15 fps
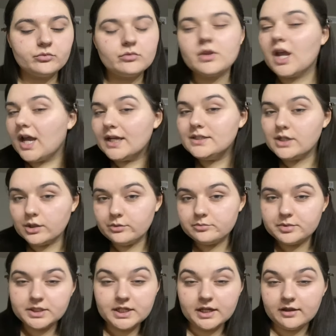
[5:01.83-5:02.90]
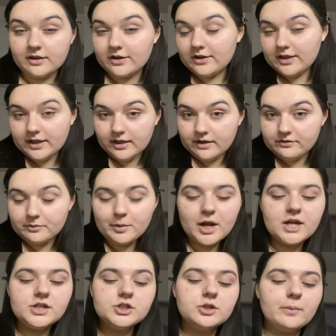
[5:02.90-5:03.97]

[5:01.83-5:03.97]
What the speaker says: I don't particularly love a brush,